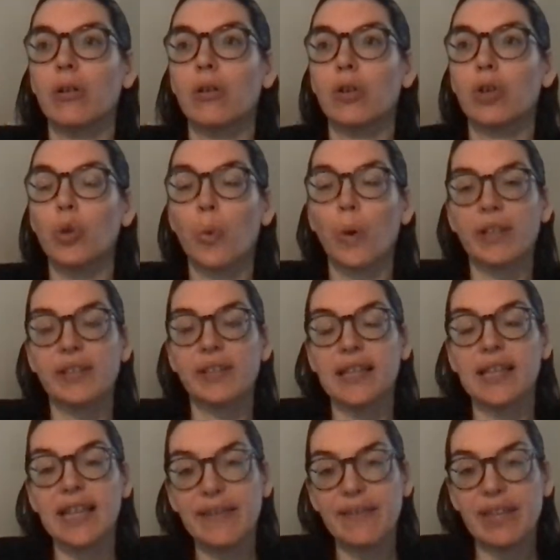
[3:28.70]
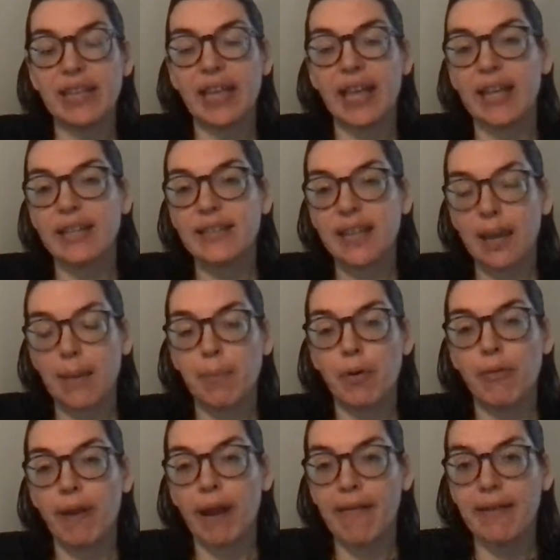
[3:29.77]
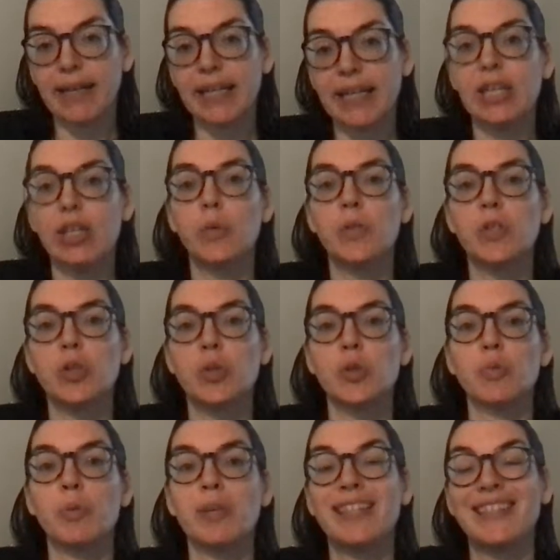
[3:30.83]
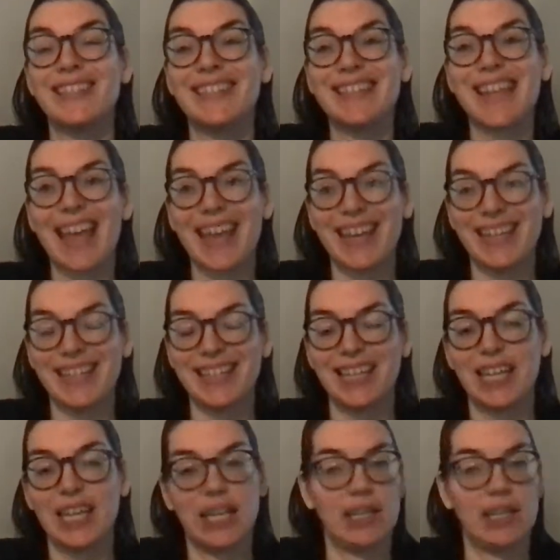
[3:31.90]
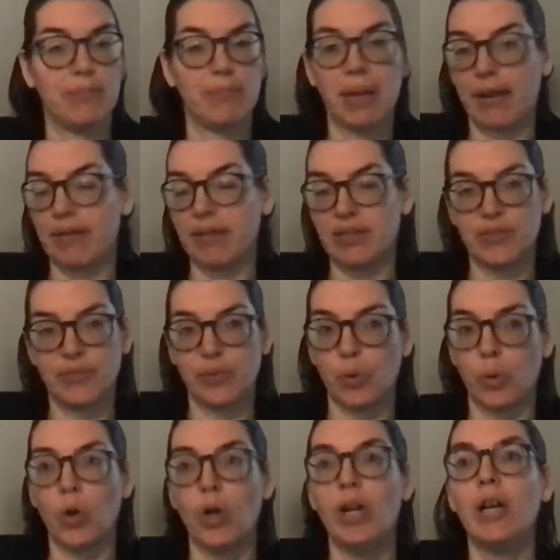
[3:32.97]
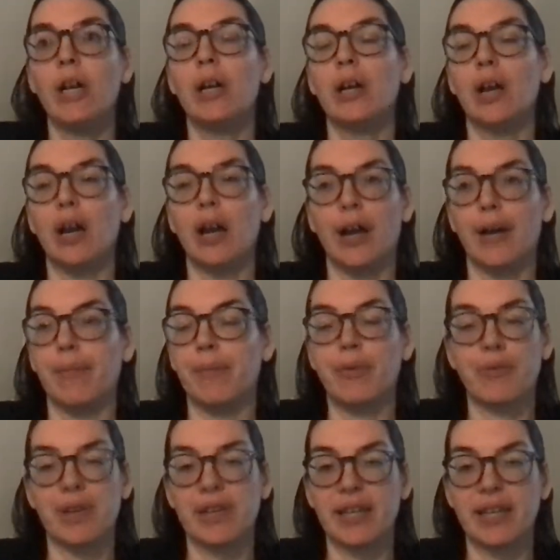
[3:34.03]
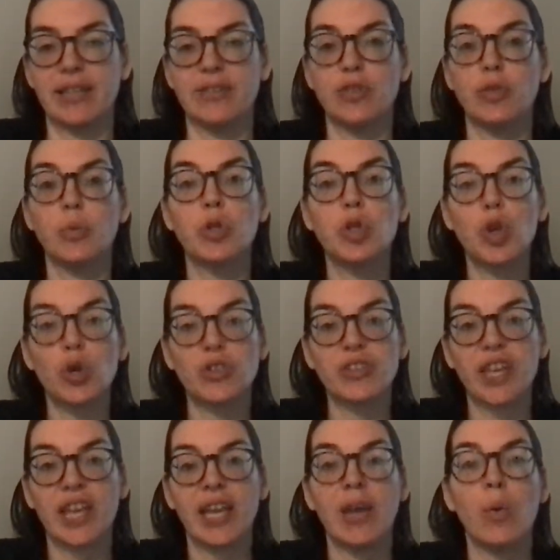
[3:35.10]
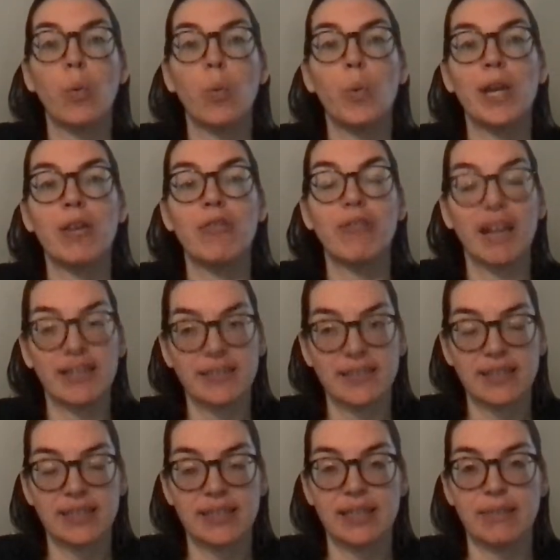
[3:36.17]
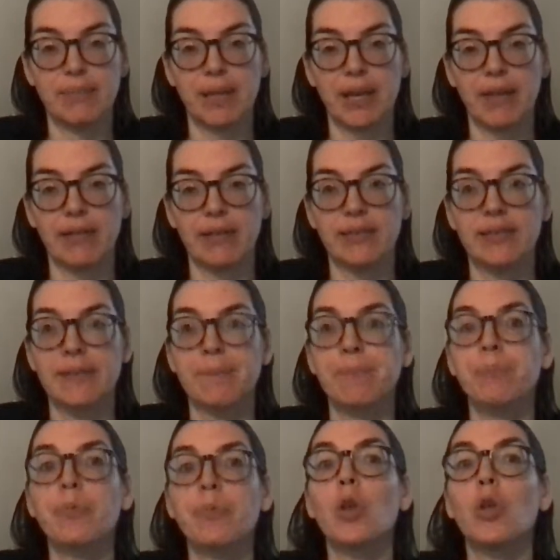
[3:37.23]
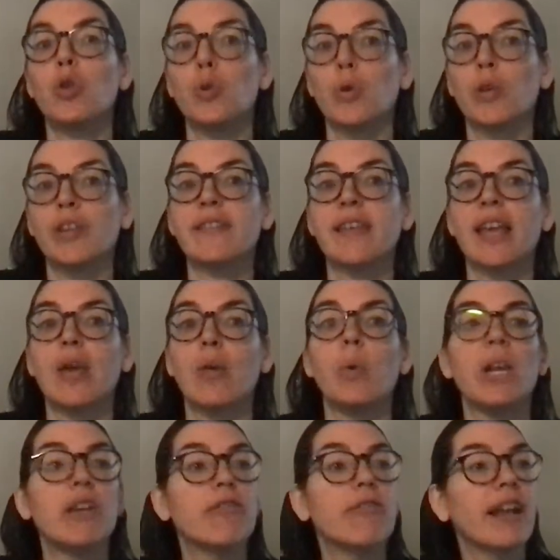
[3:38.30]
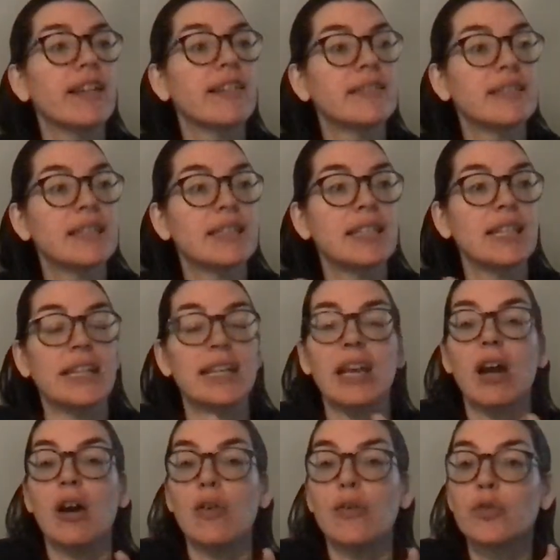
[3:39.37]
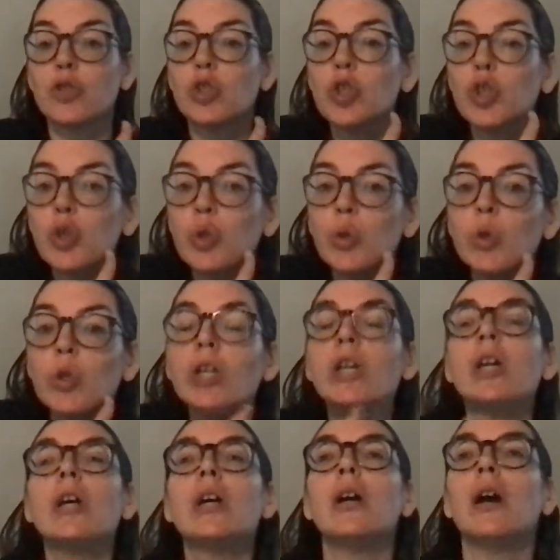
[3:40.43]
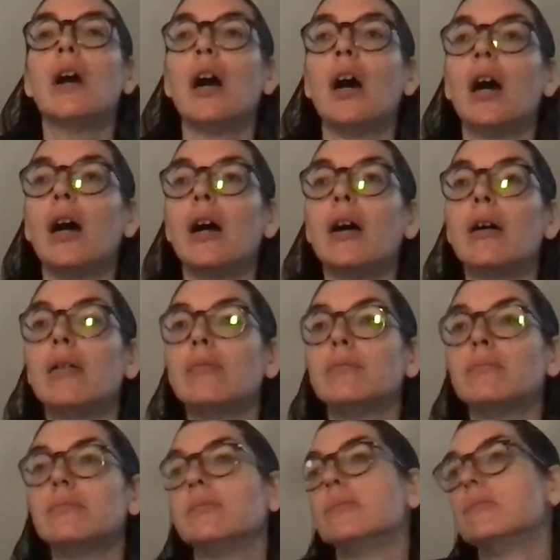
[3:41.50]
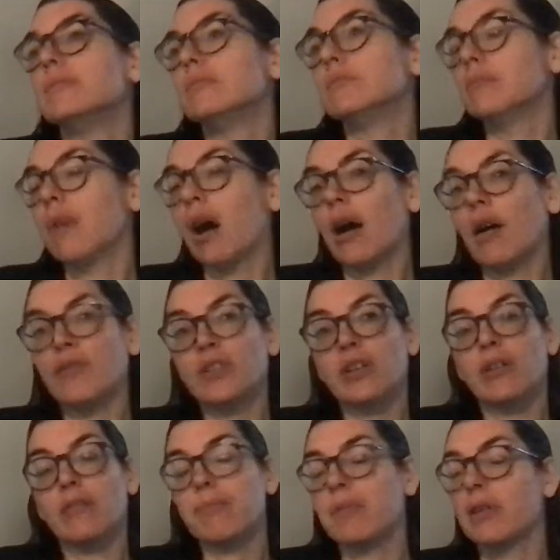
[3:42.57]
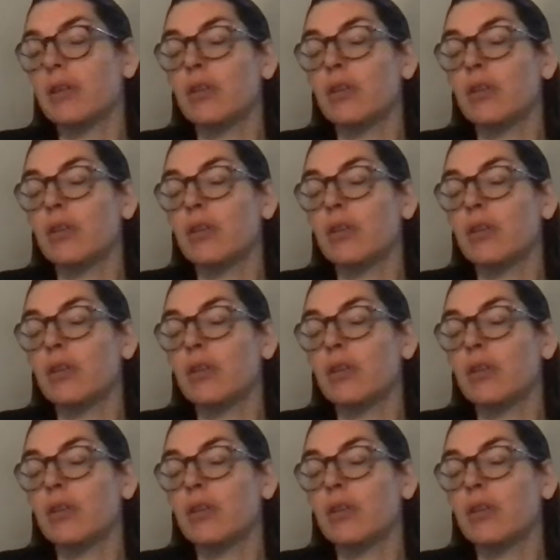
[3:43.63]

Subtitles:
you are living there temporarily, you would use we stayed in Paris for 3 days. You would not say we rested in Paris. You can say we rested in the afternoon after,